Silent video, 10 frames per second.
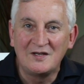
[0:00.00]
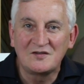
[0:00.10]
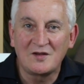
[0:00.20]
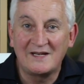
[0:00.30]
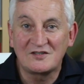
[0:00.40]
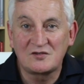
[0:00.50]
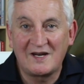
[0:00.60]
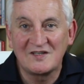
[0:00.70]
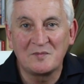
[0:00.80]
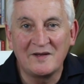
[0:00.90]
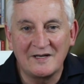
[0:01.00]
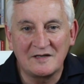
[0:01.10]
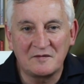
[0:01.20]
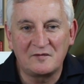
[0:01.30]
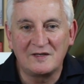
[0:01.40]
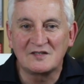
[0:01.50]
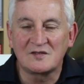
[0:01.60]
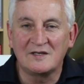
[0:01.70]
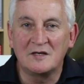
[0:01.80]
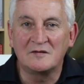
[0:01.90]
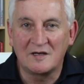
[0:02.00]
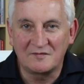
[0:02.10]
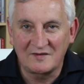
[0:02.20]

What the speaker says: So let's transmit at a frequency of